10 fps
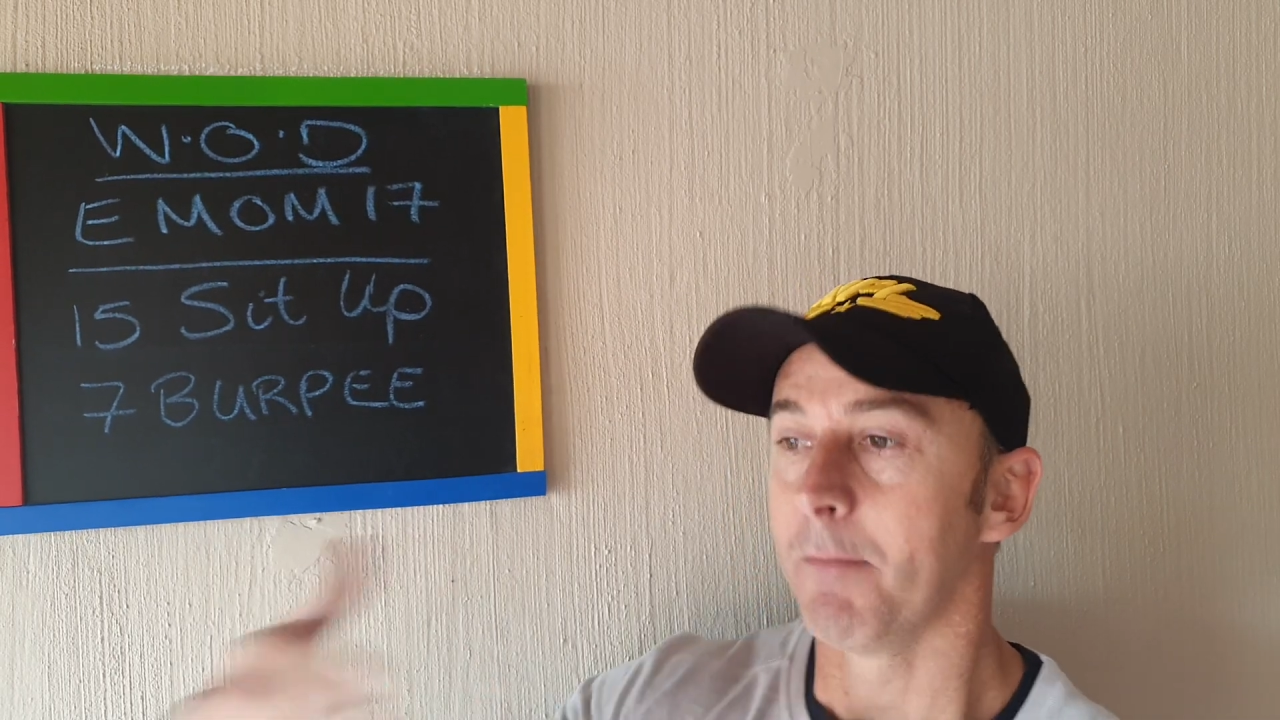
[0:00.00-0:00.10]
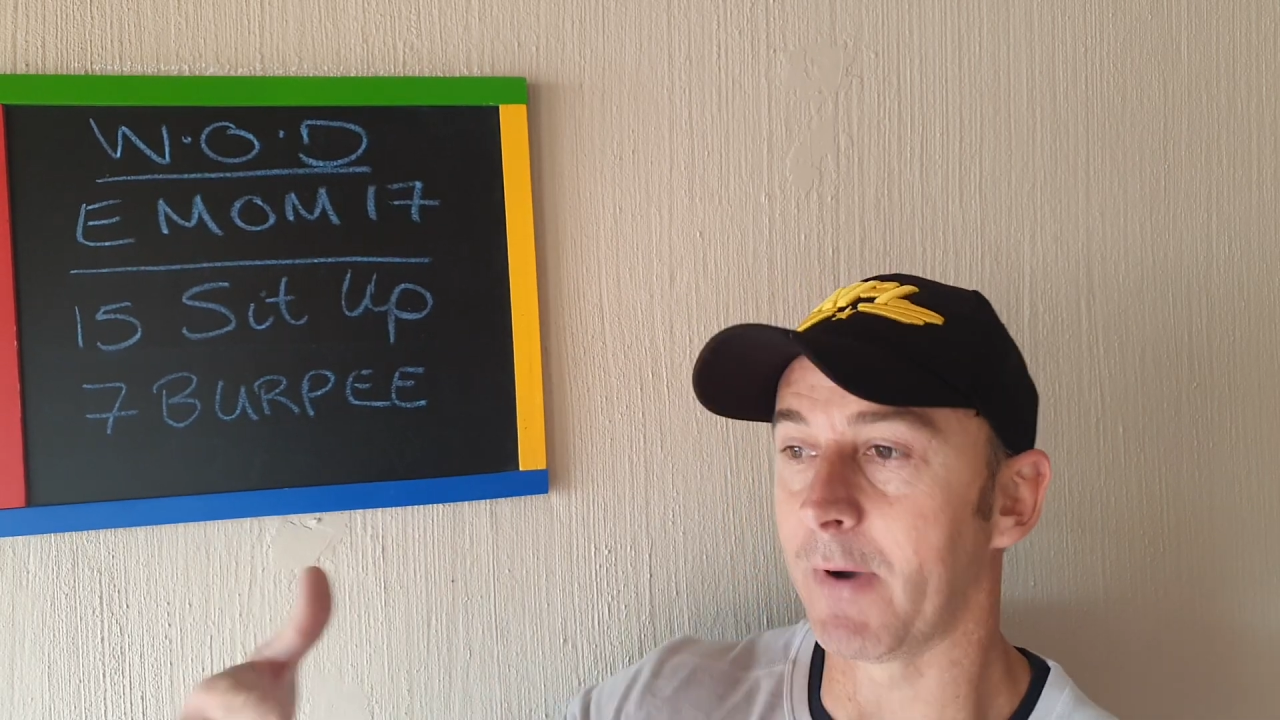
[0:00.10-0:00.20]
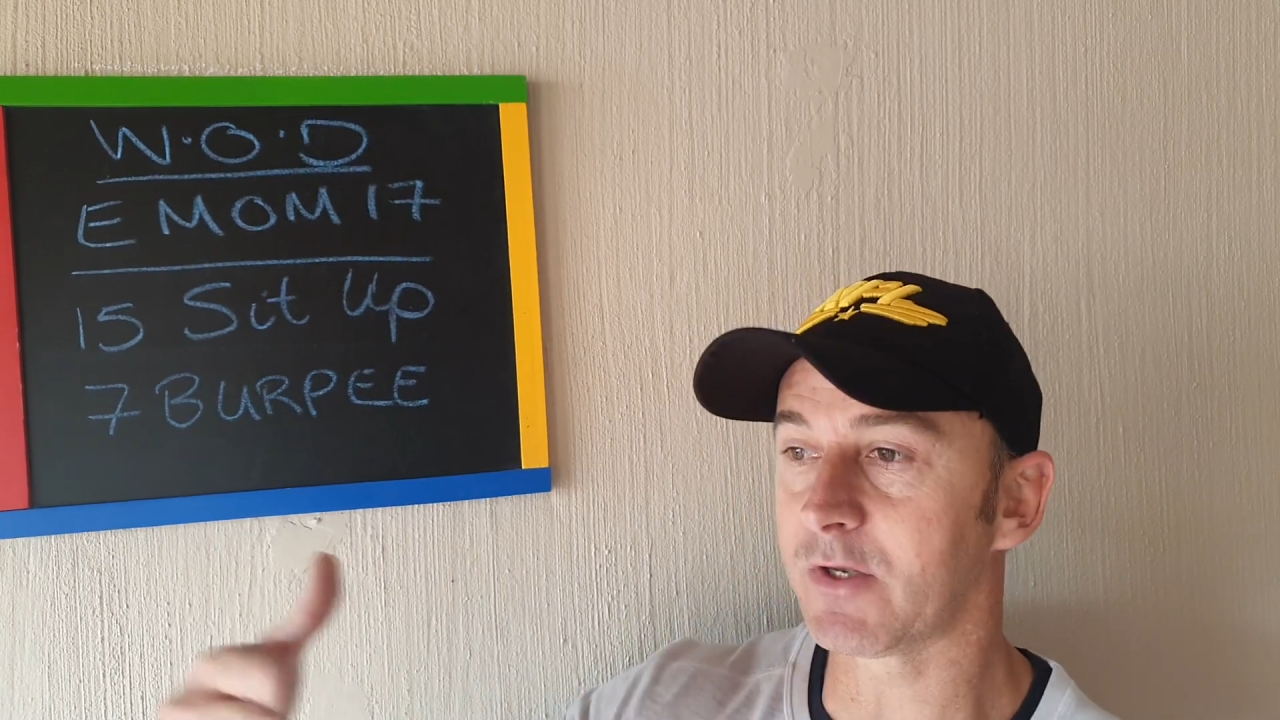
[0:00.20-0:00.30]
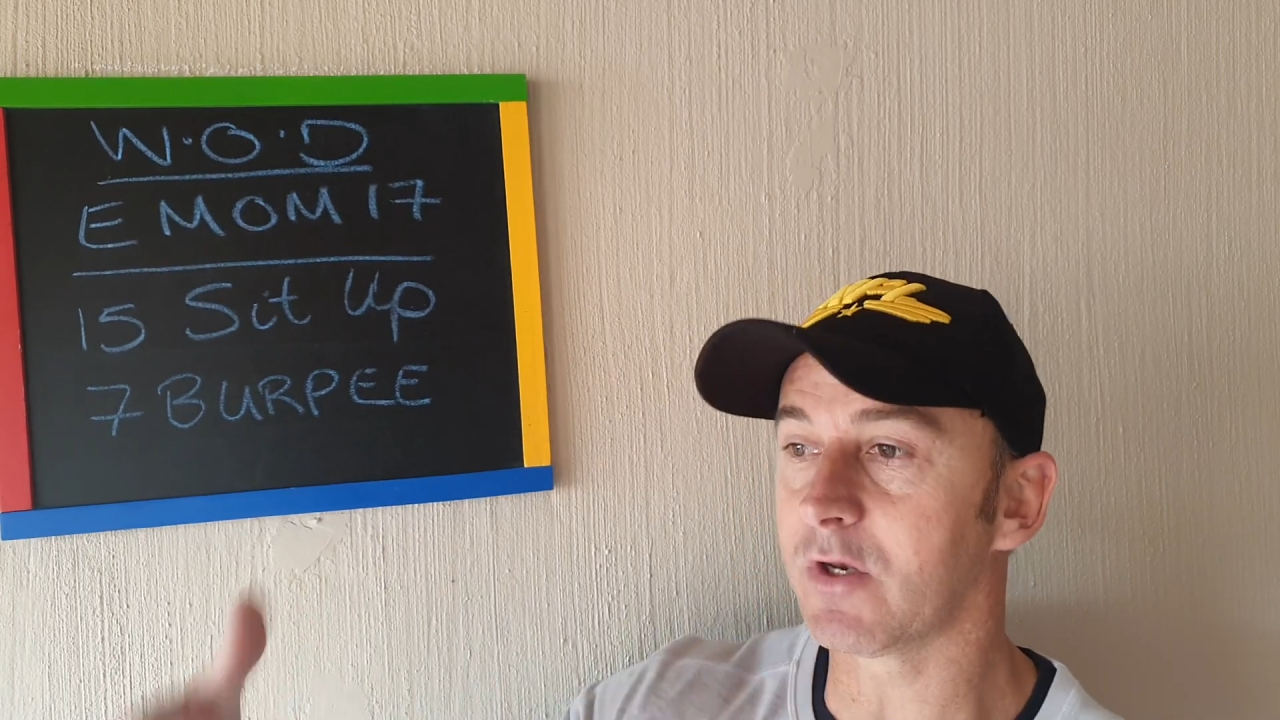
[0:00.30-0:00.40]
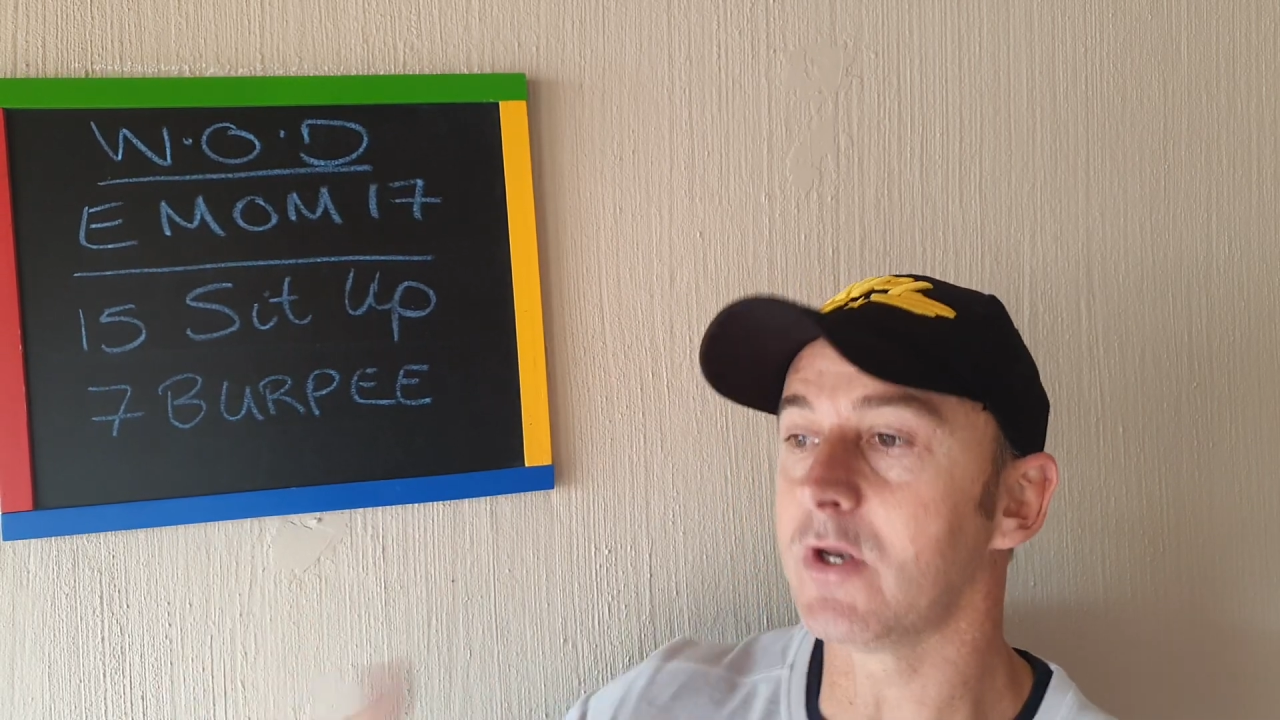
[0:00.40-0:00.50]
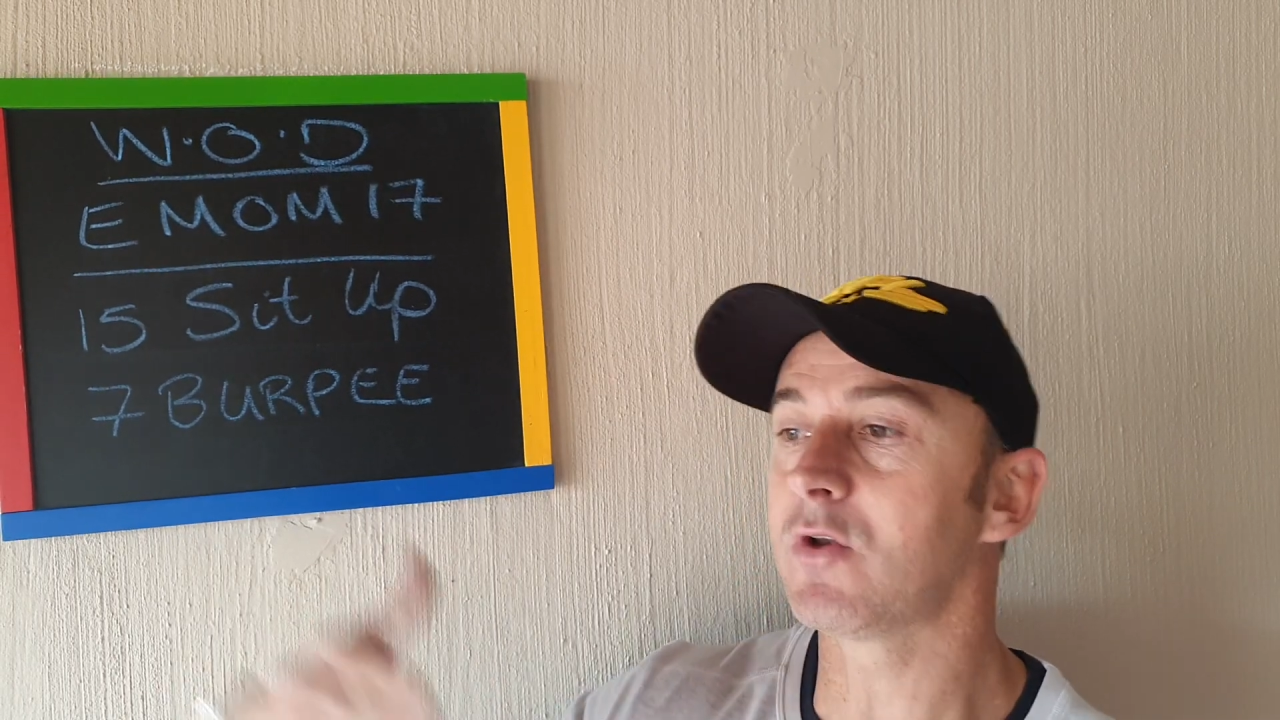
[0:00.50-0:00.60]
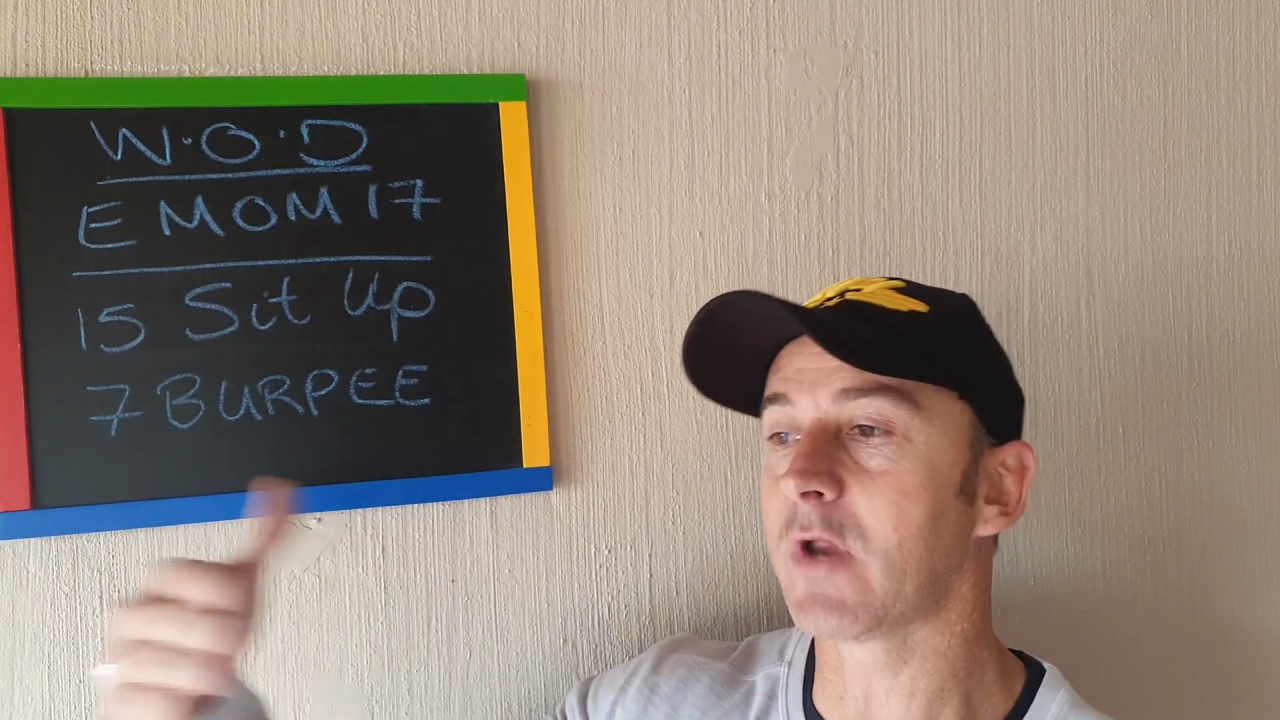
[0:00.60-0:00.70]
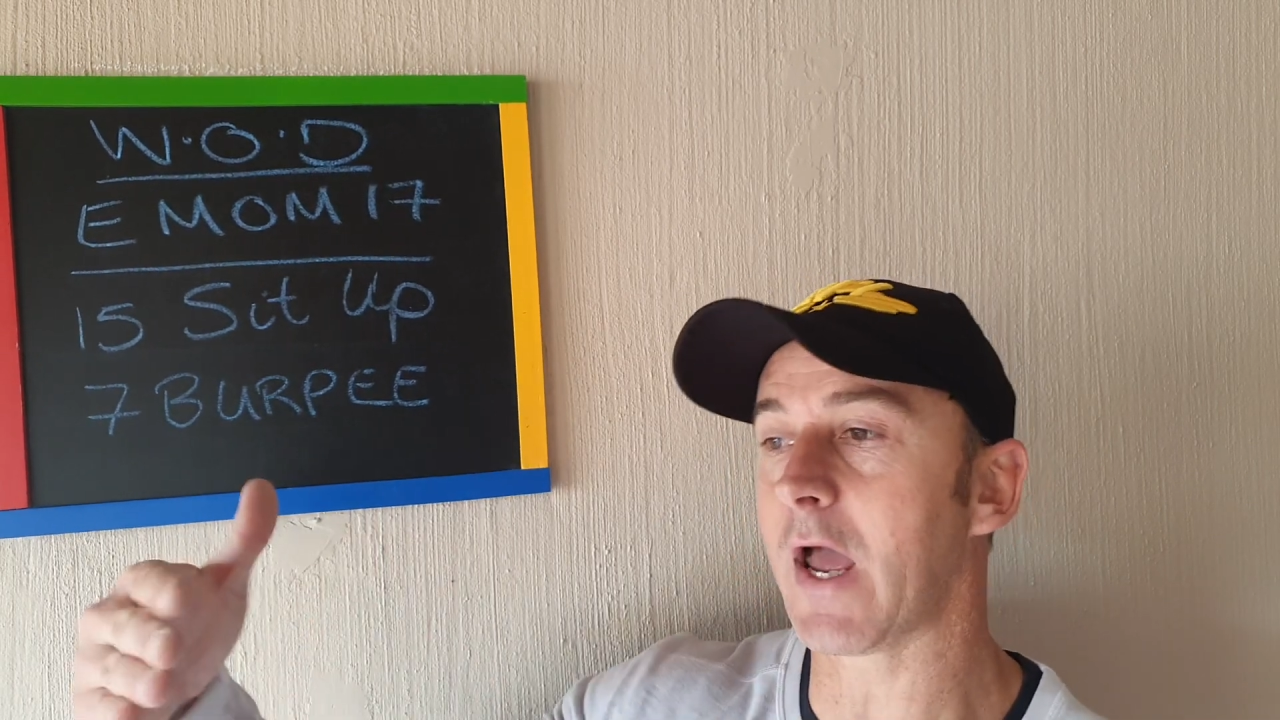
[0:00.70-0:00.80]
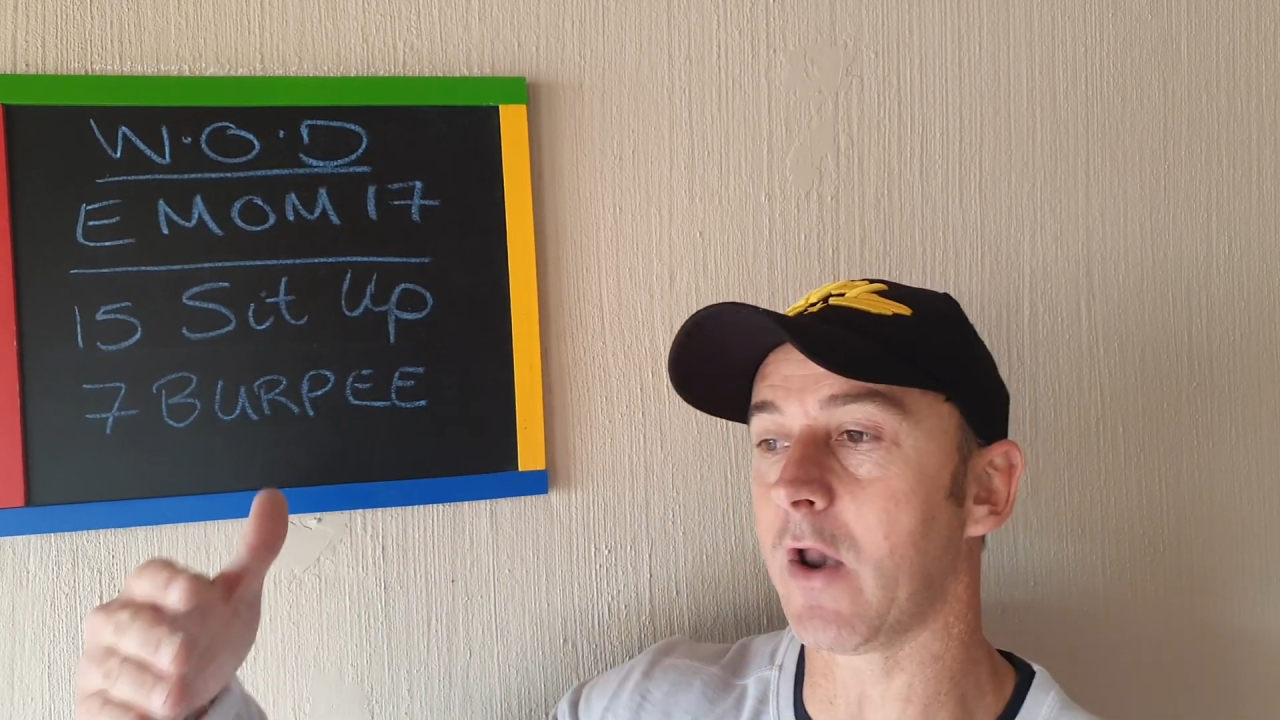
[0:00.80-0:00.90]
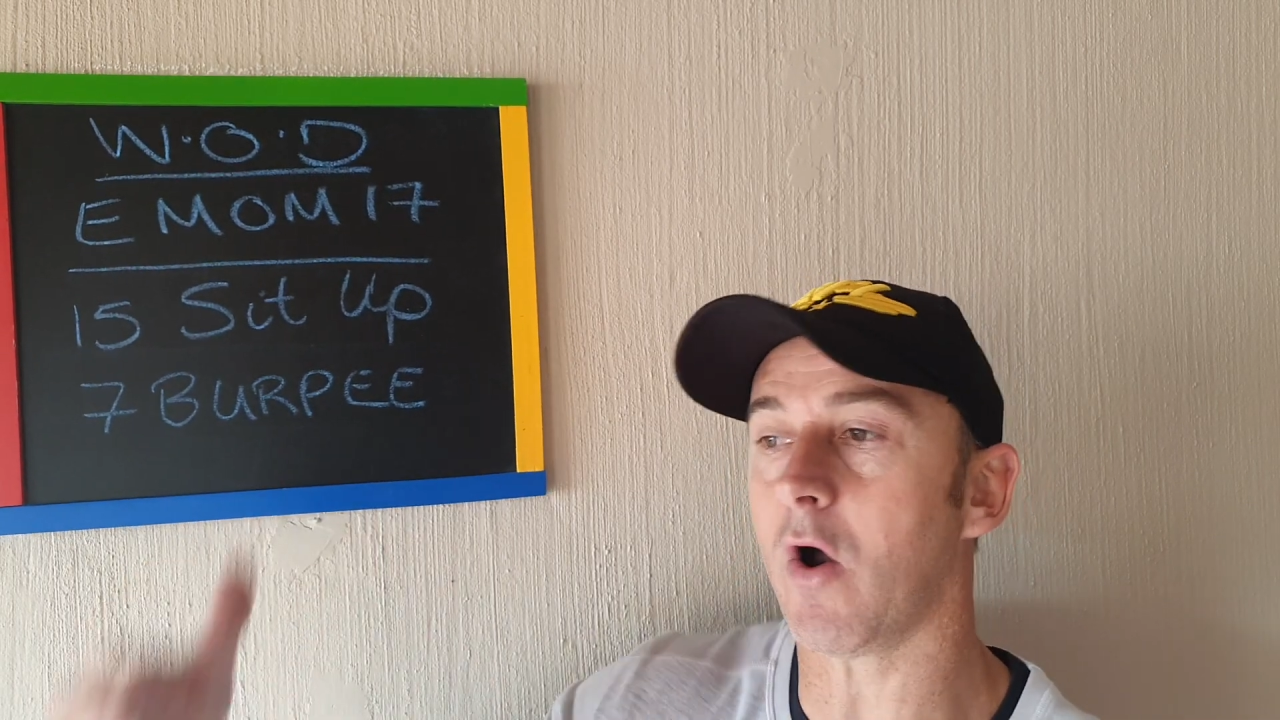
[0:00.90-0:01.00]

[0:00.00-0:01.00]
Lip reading: But you need to carry